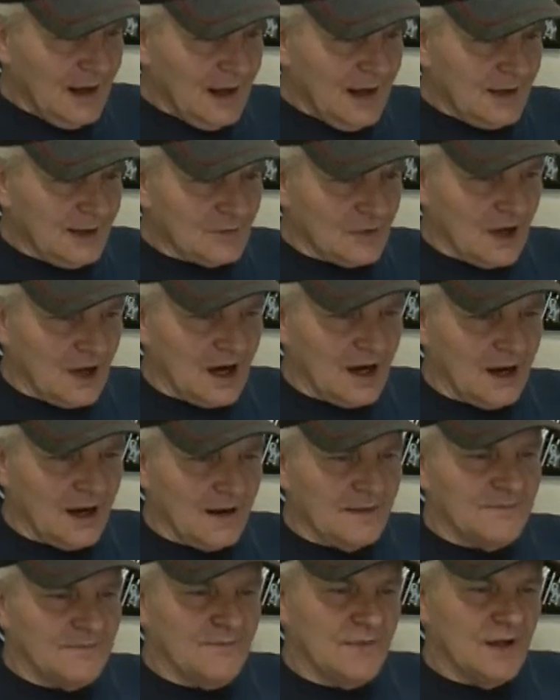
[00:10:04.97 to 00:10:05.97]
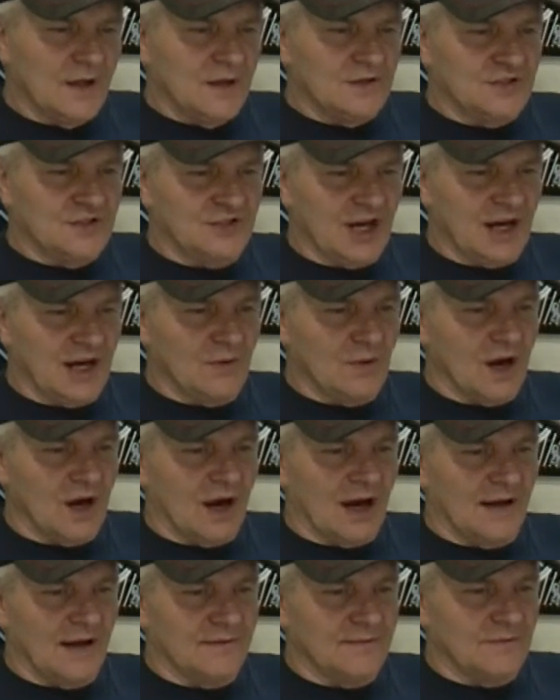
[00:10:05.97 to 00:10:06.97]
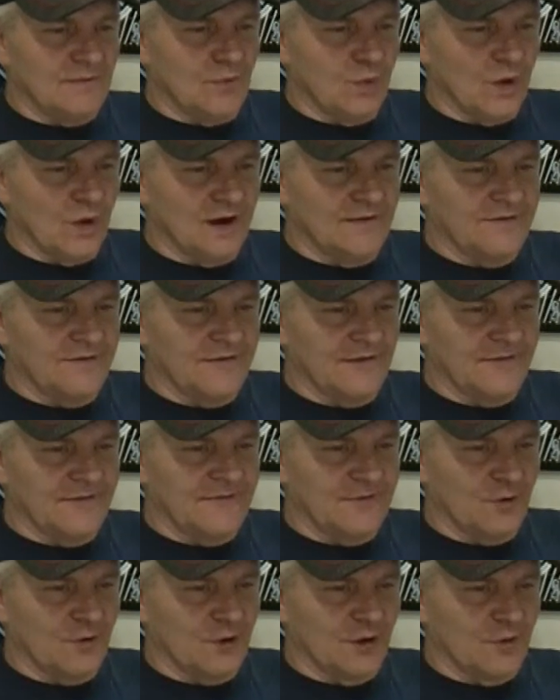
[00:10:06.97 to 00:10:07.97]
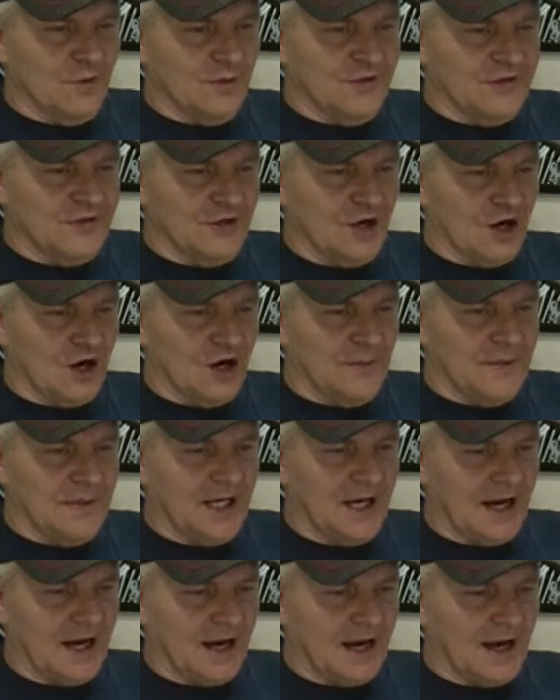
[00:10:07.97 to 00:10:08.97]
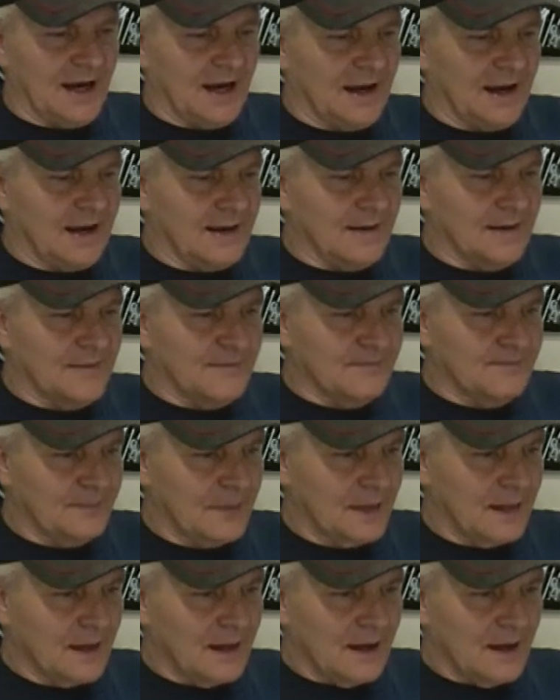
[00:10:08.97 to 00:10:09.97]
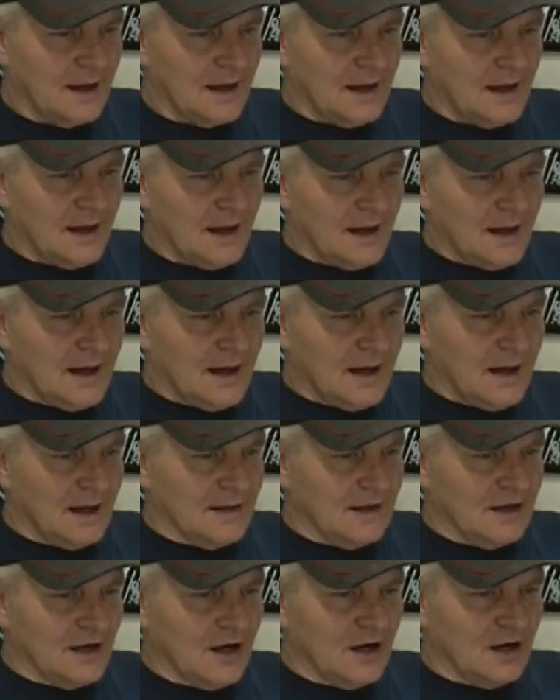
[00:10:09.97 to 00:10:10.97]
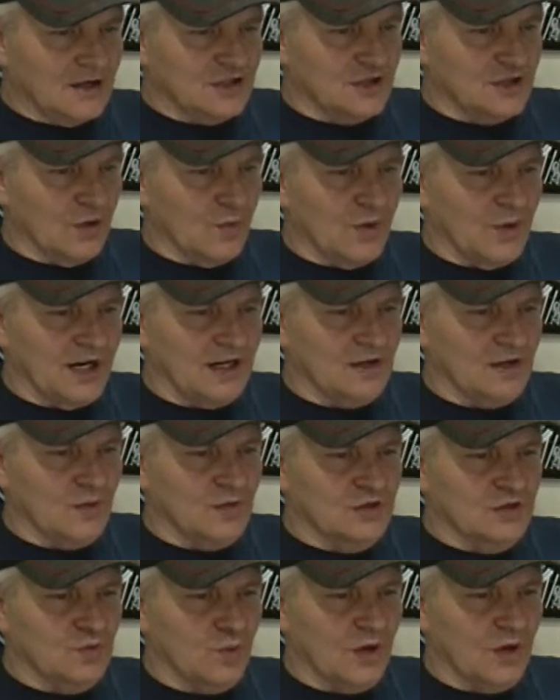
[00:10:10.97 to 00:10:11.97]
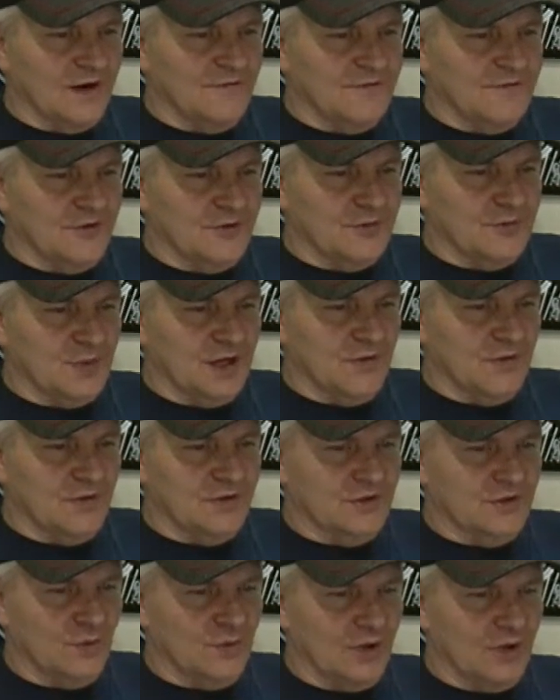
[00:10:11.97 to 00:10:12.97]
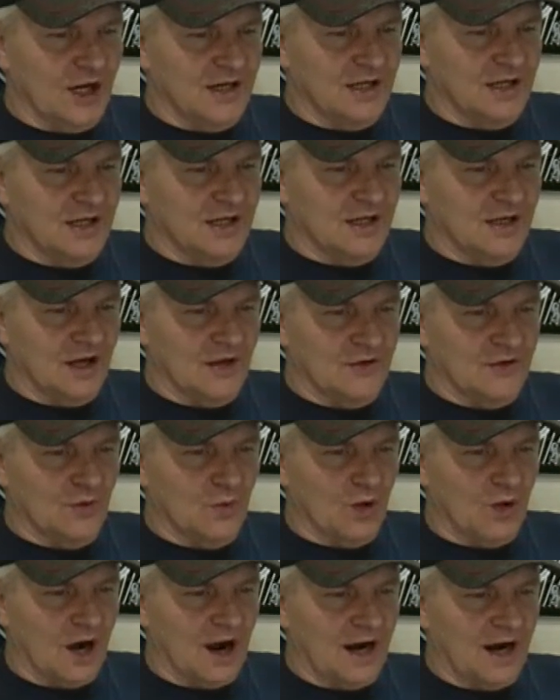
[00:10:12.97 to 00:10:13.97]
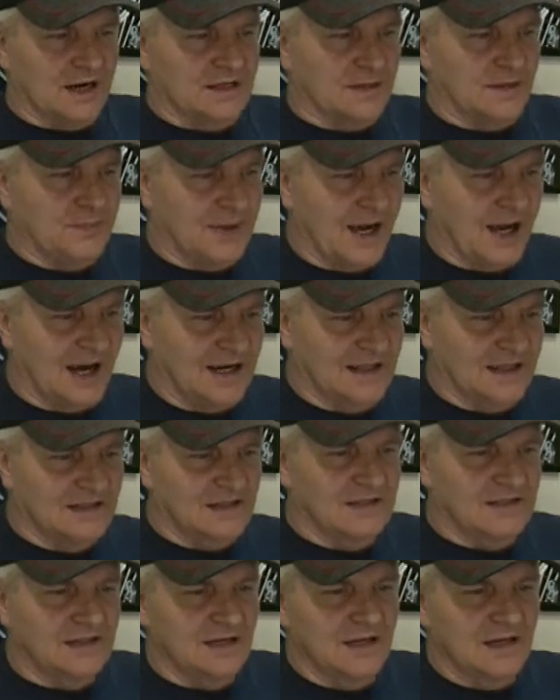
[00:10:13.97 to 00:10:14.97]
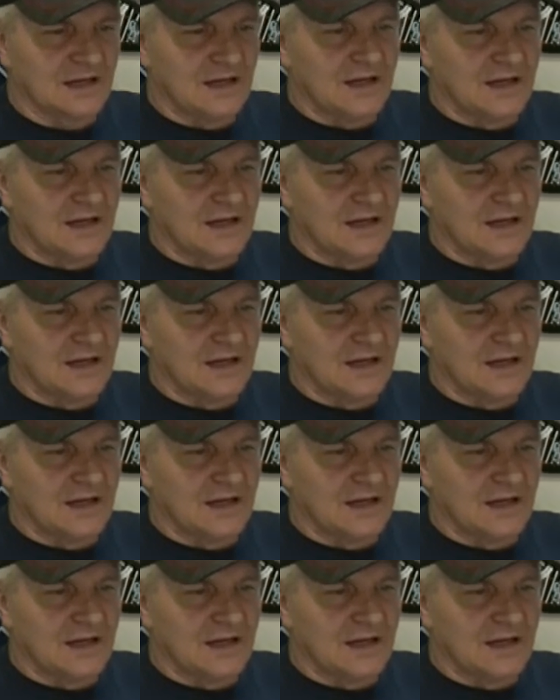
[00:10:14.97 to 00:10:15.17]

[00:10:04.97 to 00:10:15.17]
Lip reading: And J-Rod 1 for 4 with an RBI. And then also Winker was 1 for 3 with a run and another walk to pad his